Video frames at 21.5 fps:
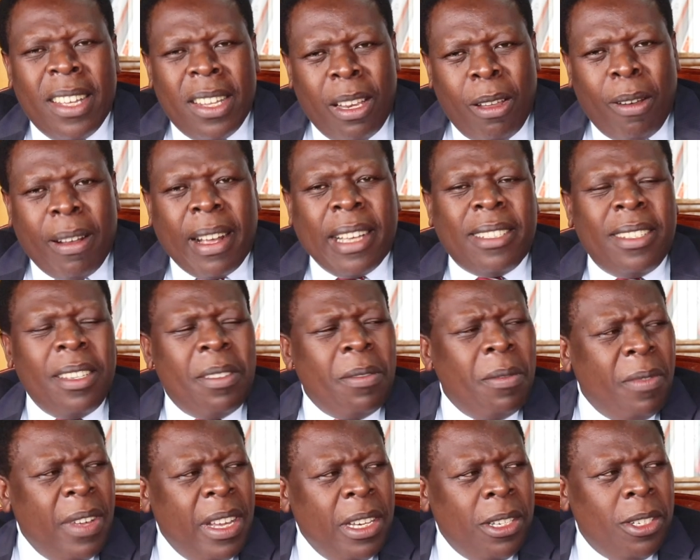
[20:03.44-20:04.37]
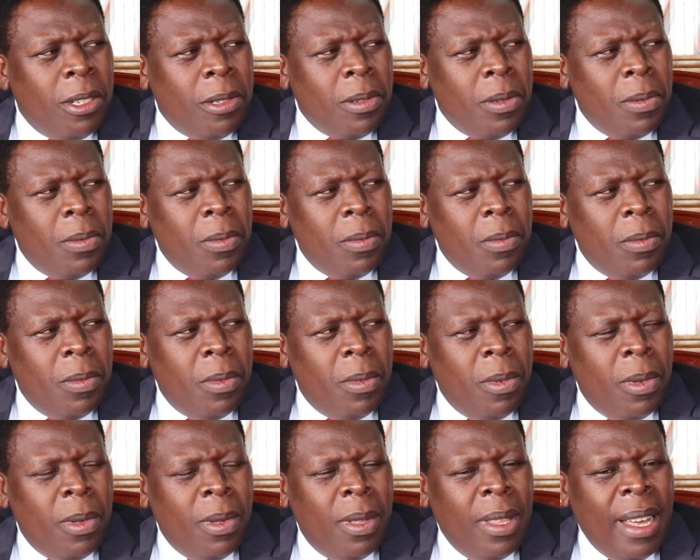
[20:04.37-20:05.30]
locust invasion,
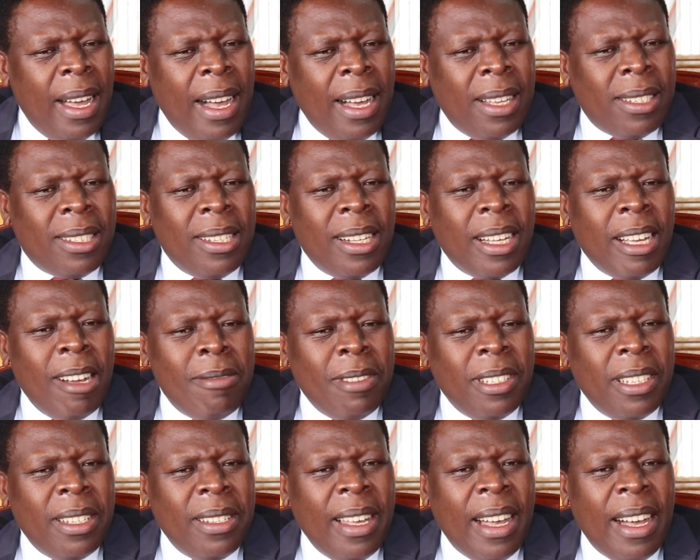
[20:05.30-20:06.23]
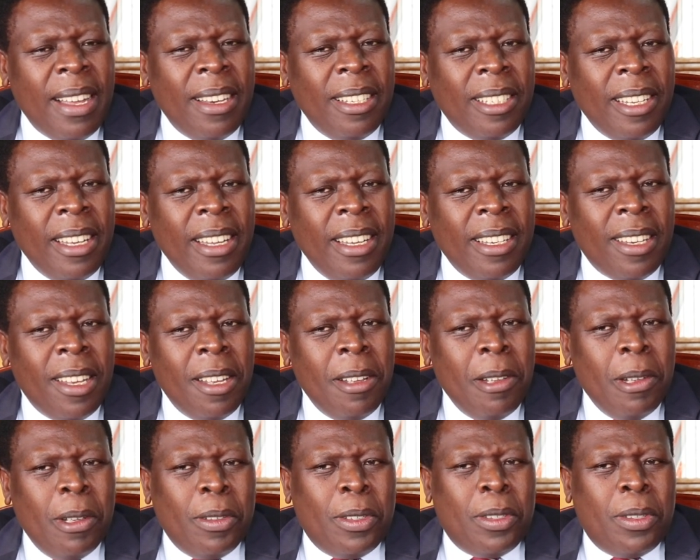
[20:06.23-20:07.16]
the Asal counties are the hardest hit.
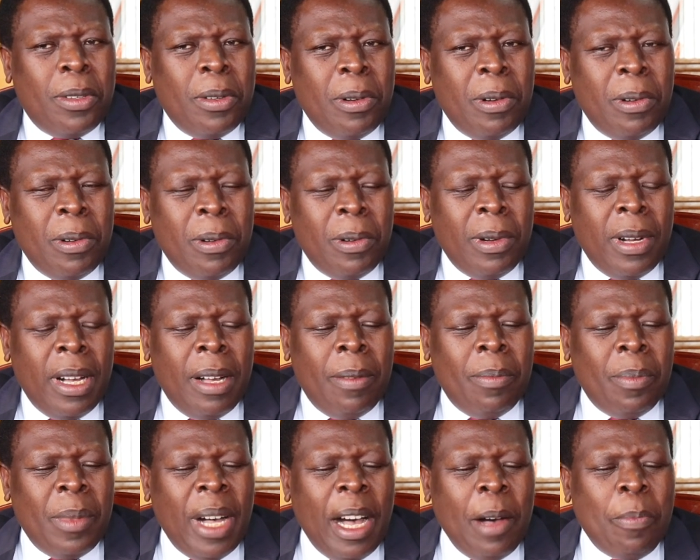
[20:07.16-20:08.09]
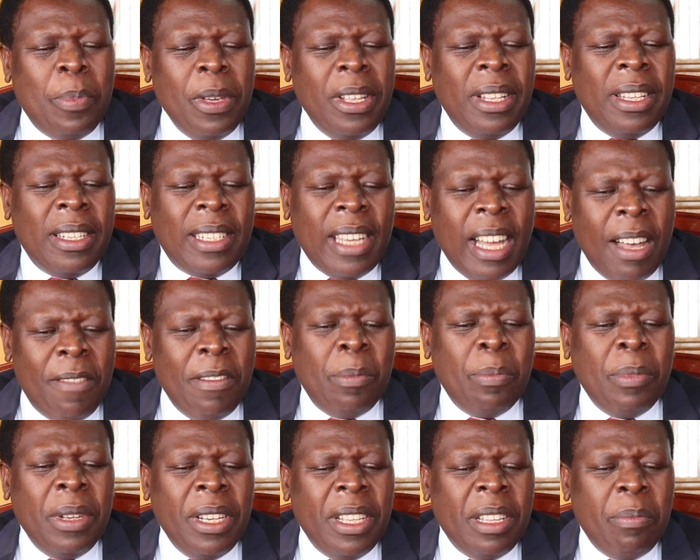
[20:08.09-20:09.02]
So I'm happy that I
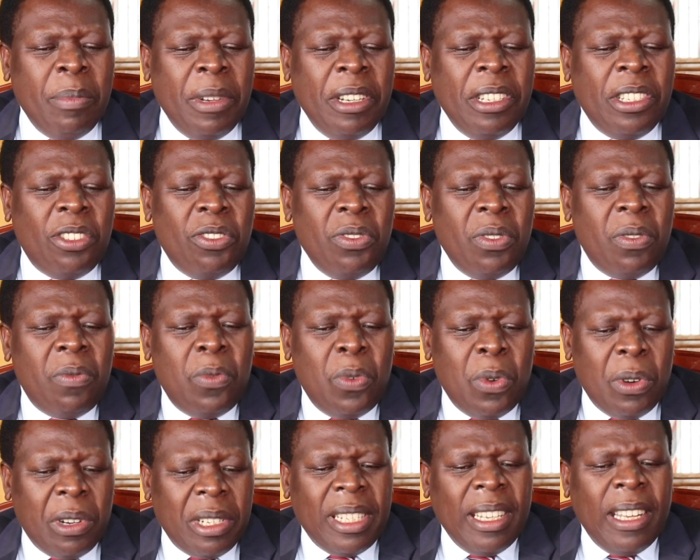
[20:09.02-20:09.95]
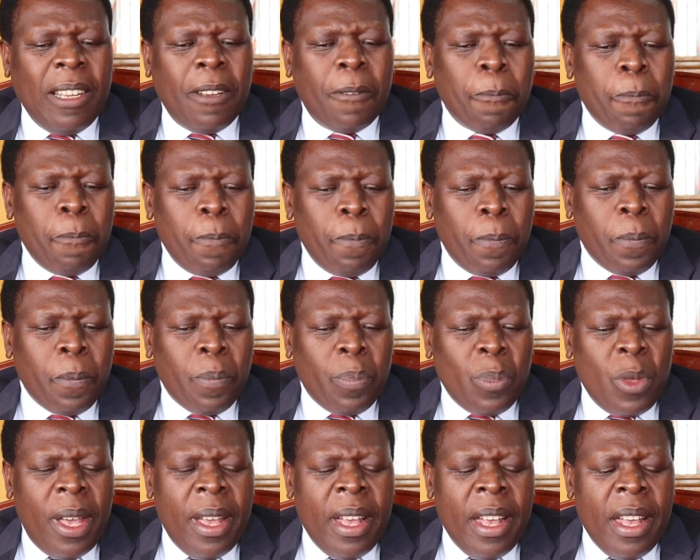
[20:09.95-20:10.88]
haven't been the Ministry of Water
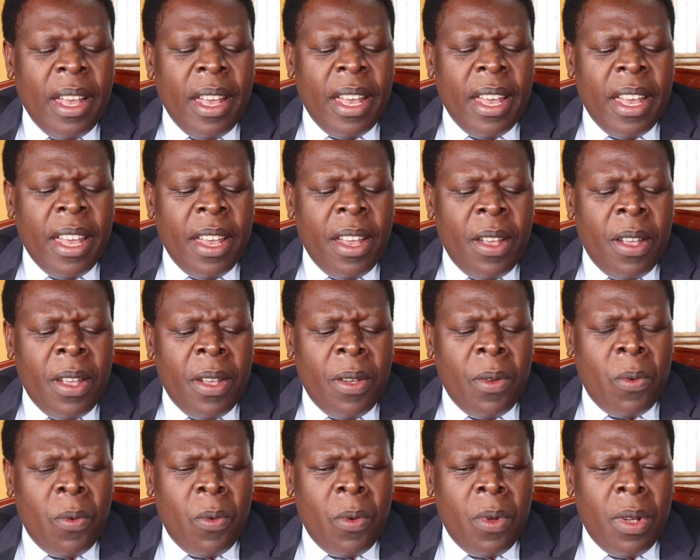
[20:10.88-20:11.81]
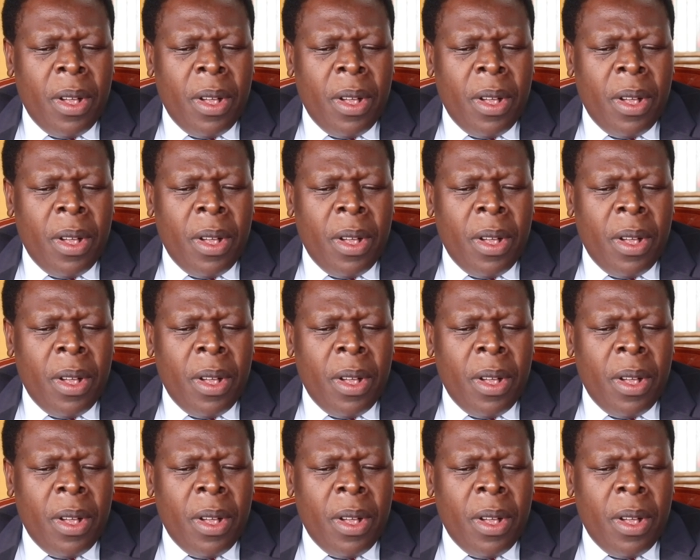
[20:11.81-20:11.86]
uh, uh,